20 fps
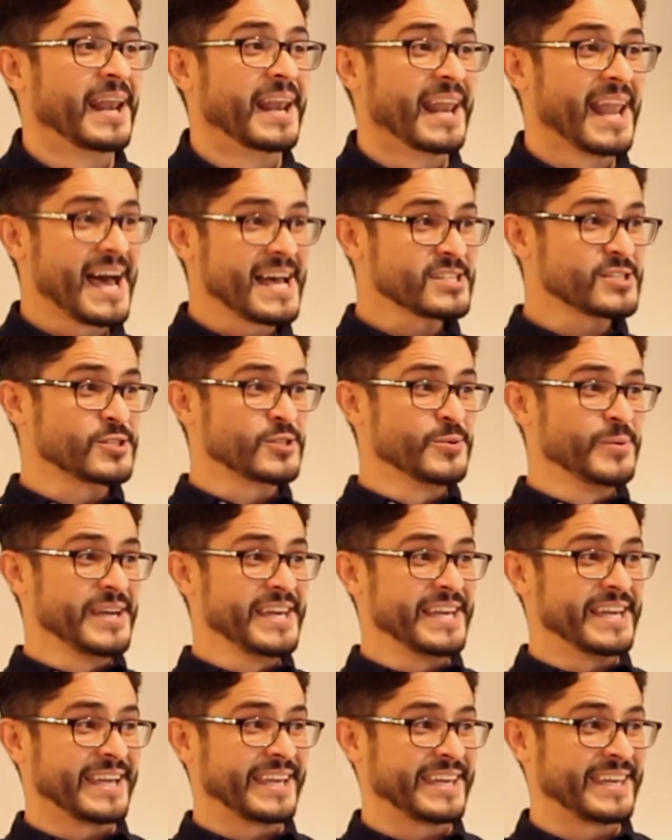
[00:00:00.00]
Last
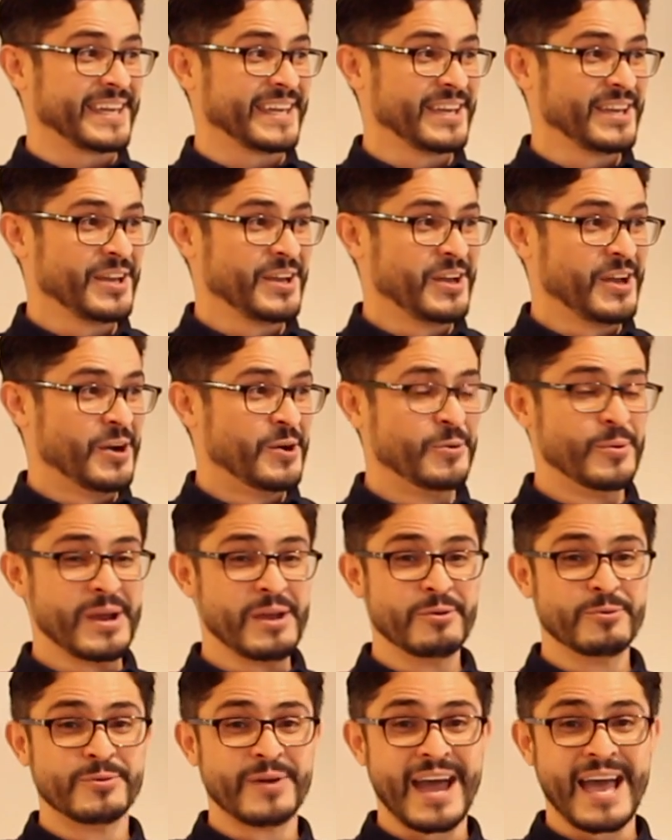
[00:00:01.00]
week,
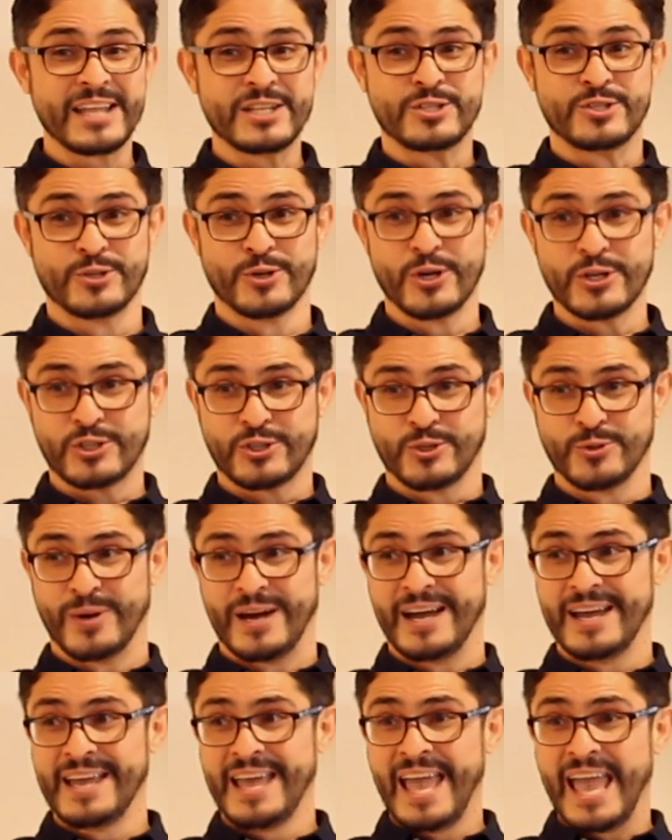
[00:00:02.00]
we read
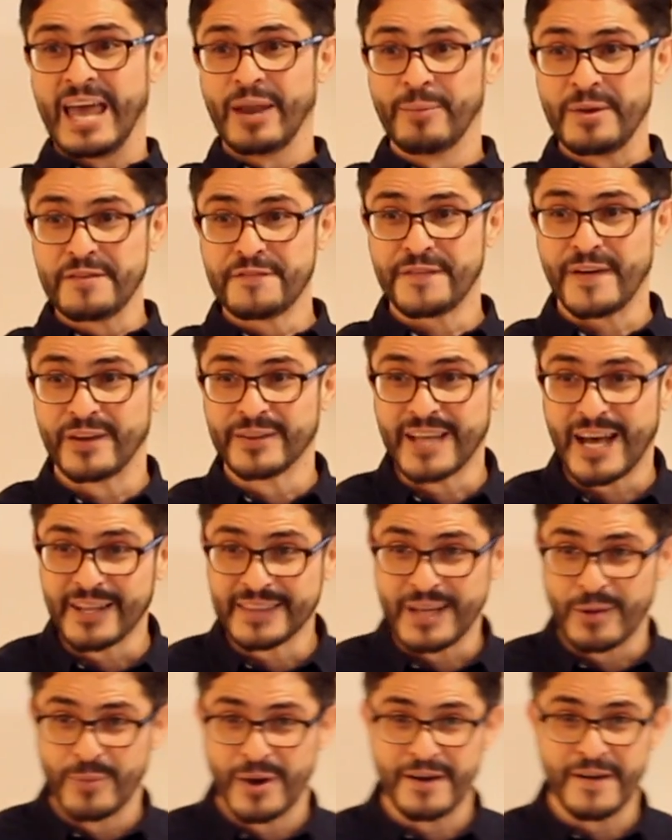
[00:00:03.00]
Joshua, and we found
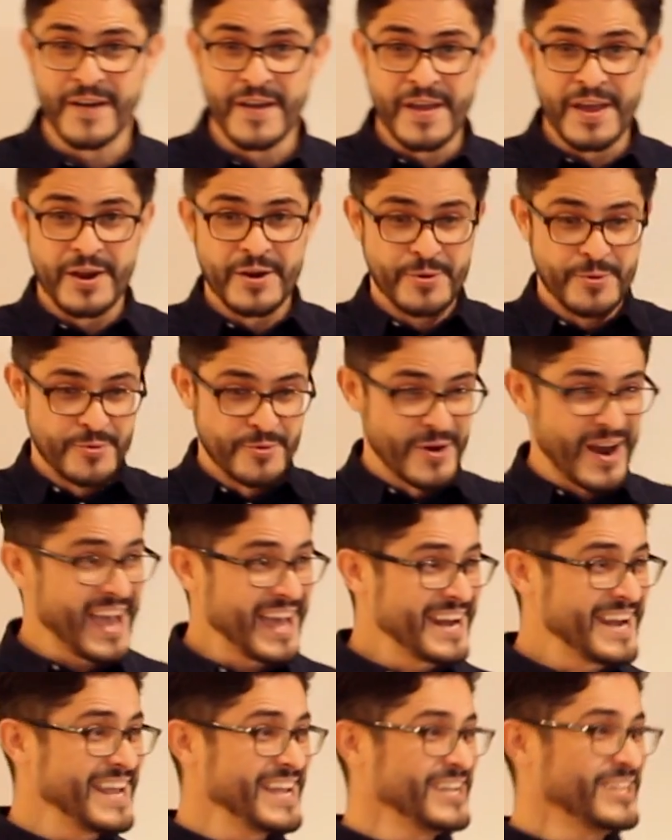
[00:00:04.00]
out they were
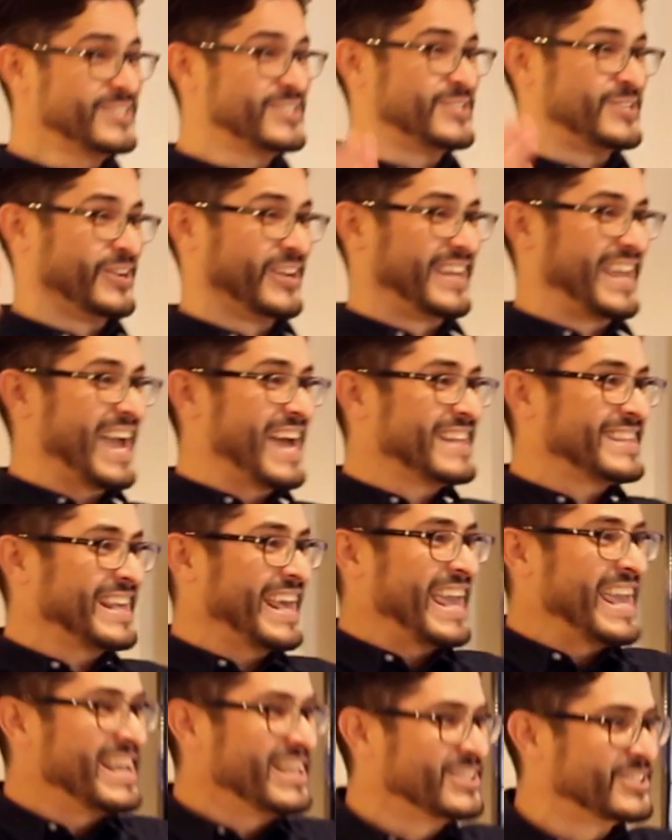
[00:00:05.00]
ready to
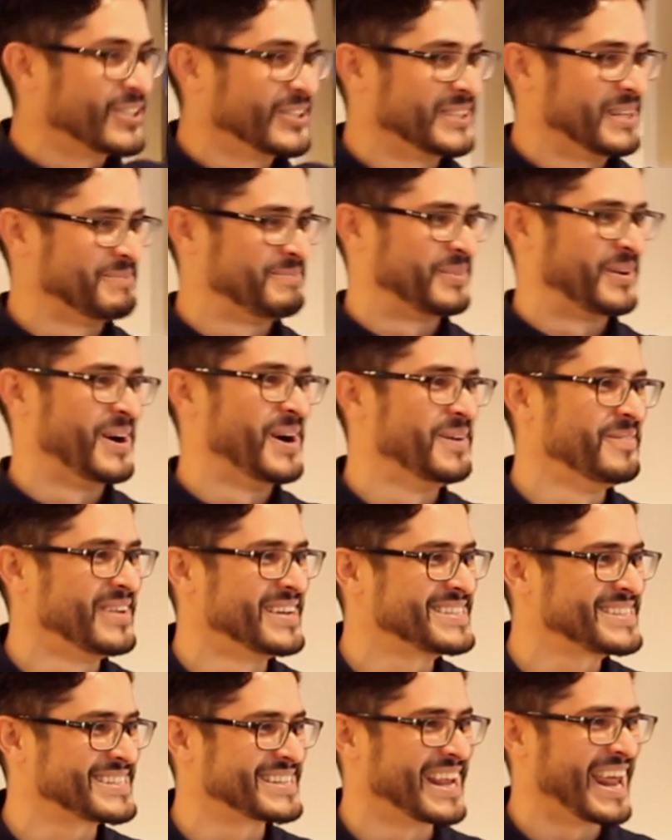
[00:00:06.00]
get into the
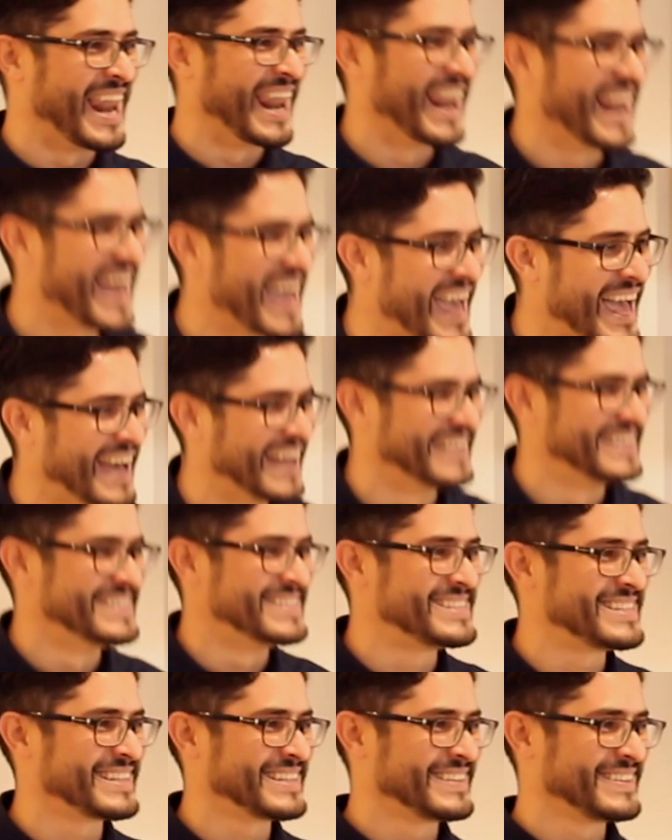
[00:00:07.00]
promised
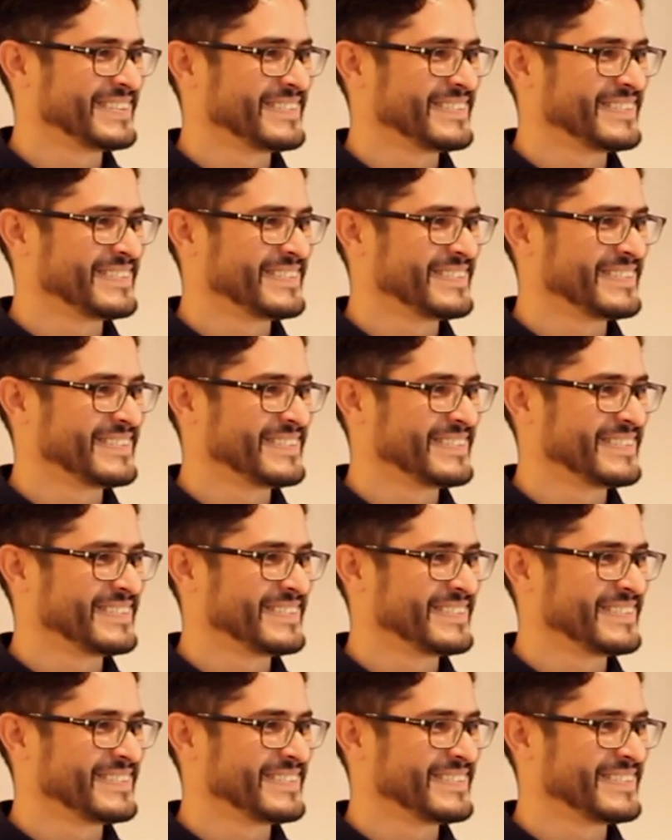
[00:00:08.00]
land.